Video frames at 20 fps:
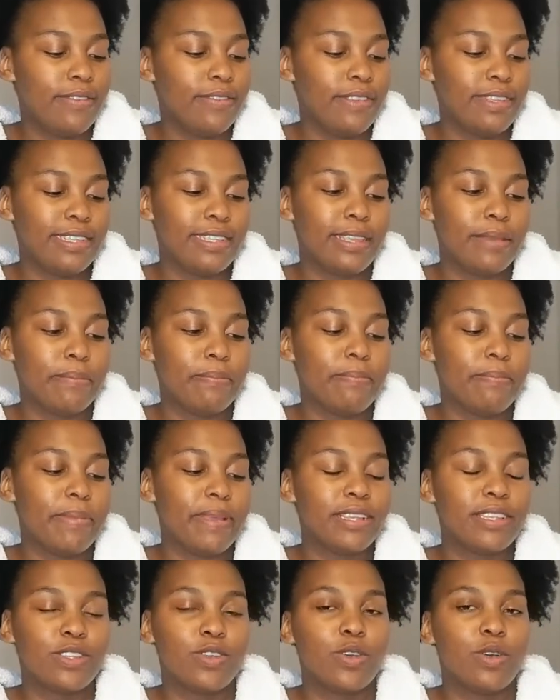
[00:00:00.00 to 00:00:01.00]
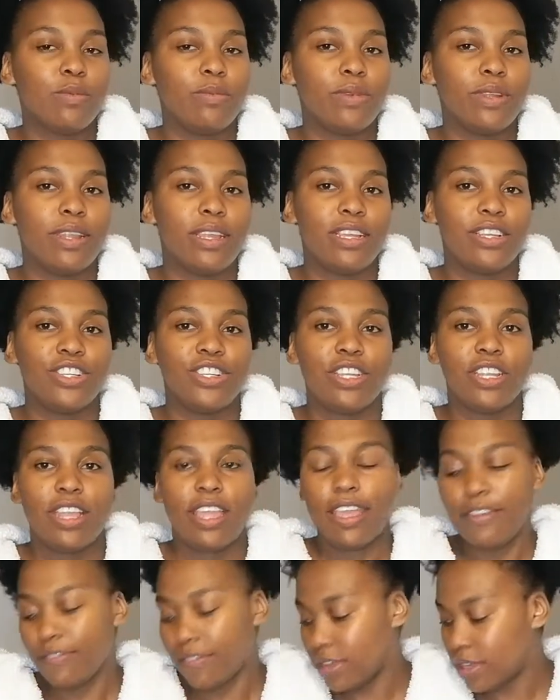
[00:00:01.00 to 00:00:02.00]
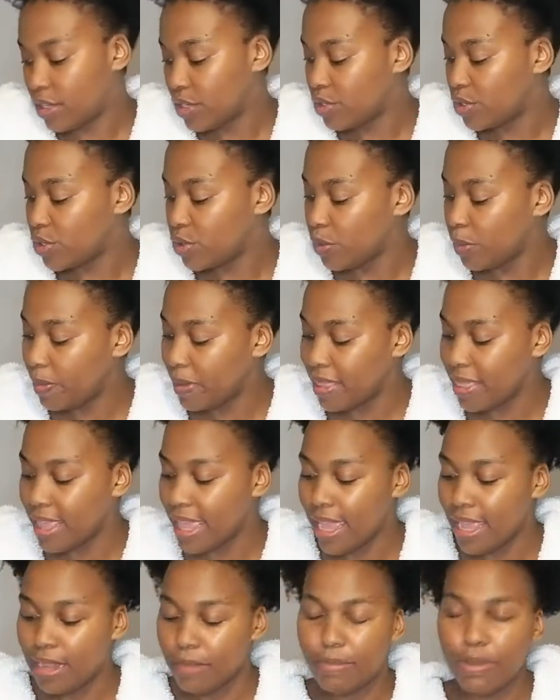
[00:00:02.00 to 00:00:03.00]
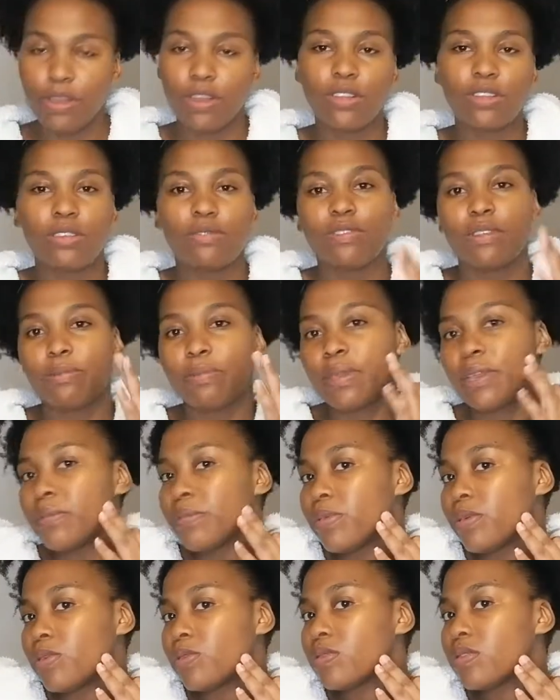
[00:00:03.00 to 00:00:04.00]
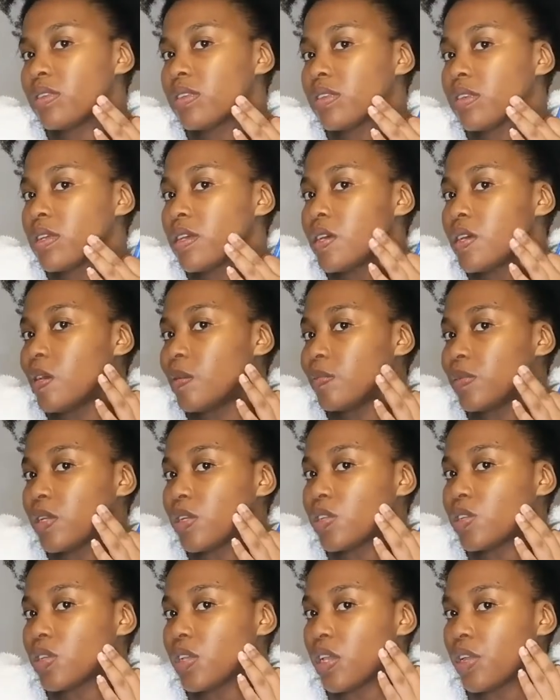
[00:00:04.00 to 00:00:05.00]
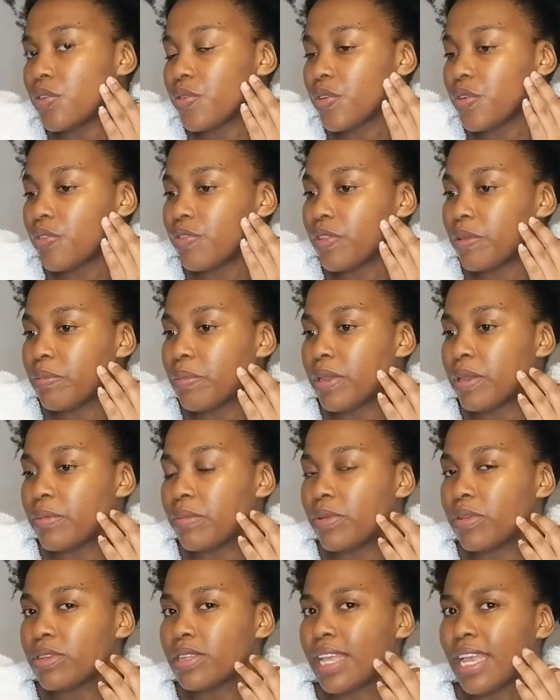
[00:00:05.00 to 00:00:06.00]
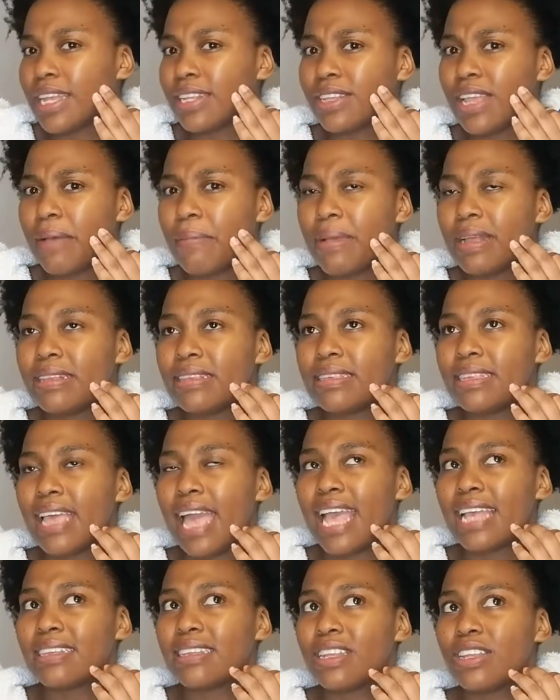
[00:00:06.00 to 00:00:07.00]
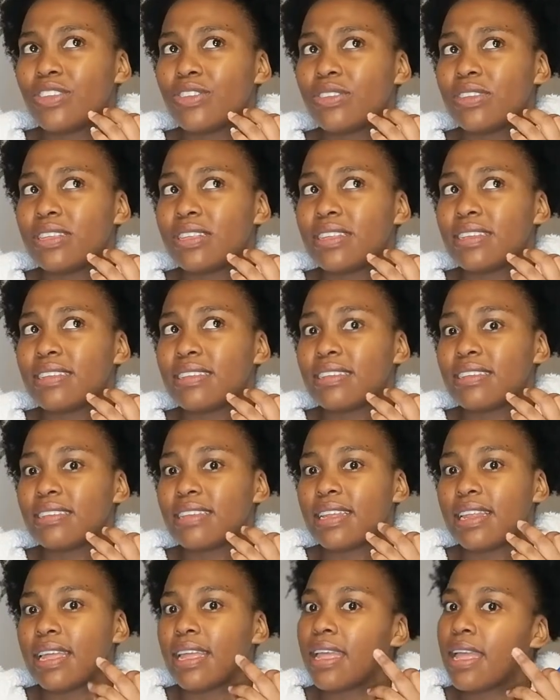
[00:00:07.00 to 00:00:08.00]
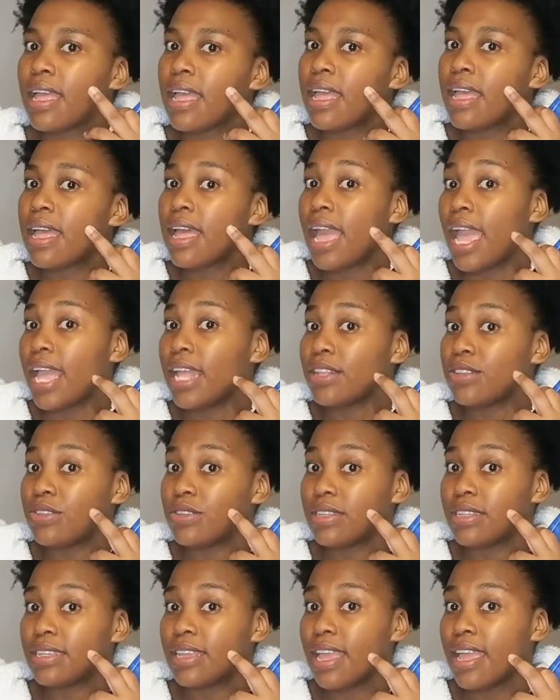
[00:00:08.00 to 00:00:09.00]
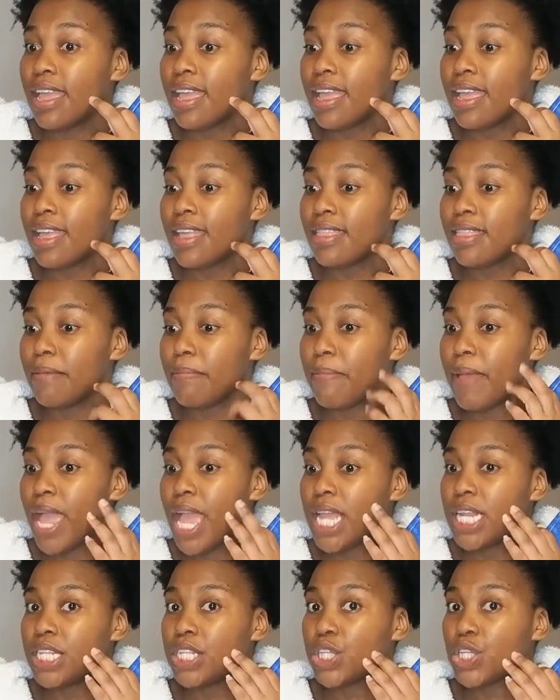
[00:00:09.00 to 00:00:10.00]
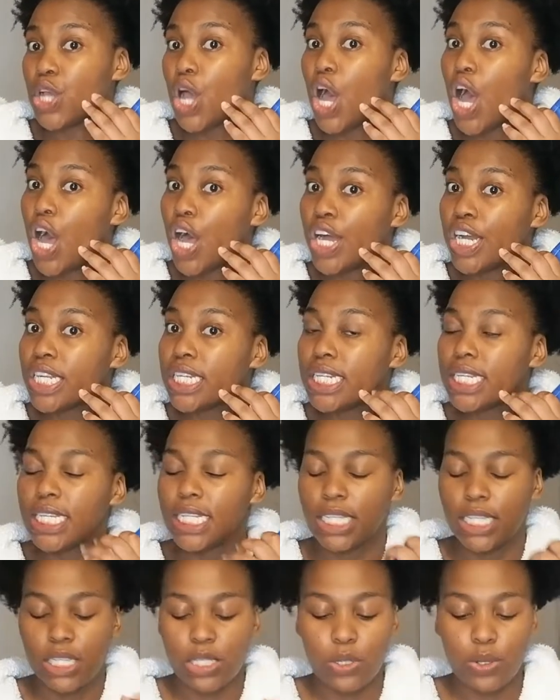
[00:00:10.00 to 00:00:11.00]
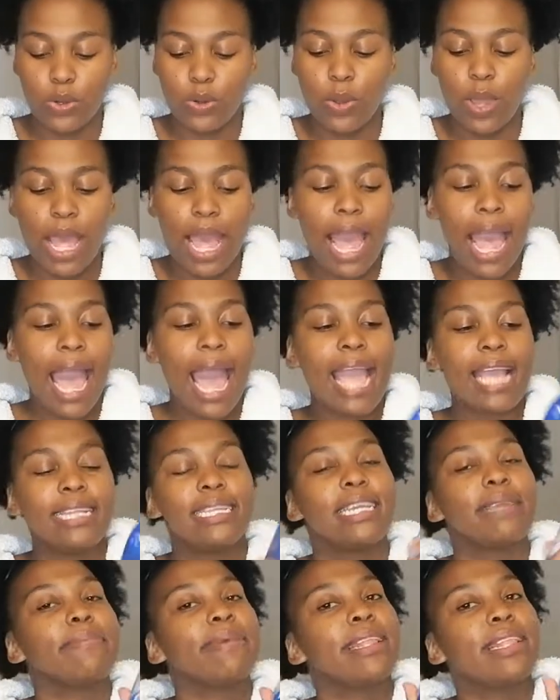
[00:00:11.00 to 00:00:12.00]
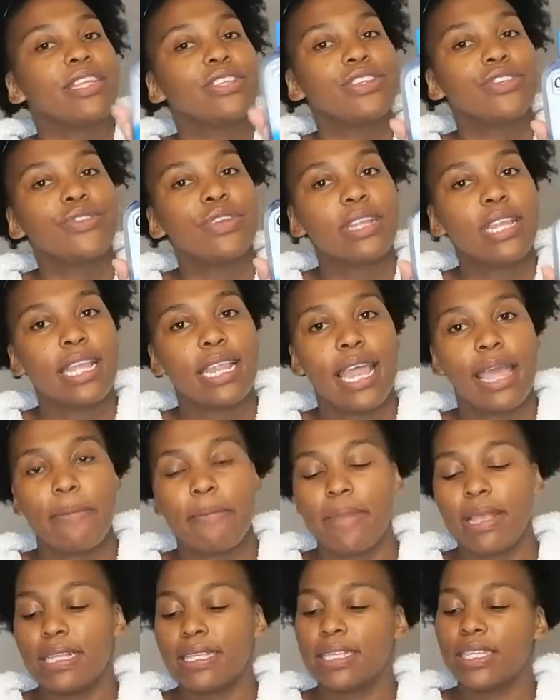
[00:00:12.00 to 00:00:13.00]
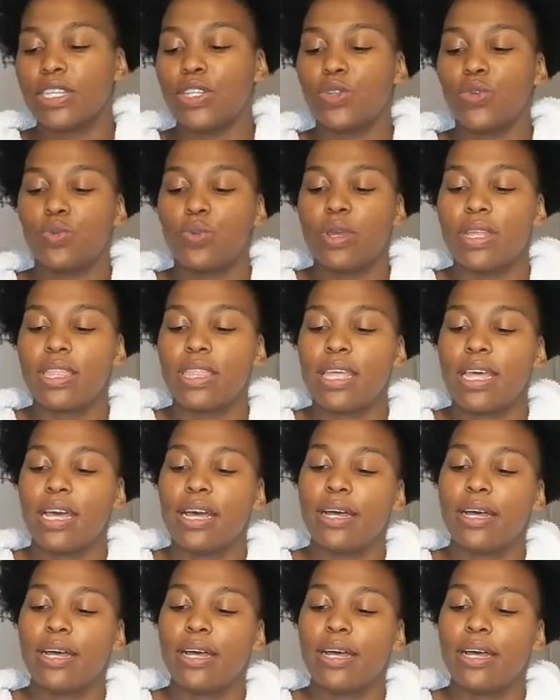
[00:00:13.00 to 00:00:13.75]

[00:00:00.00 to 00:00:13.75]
is the best combination ever. So, but then because of the pimples, I'm trying to get rid of the pimples. And I must say, I started using this yesterday. And today the pain is gone. So I take my Clazarine and I mix it with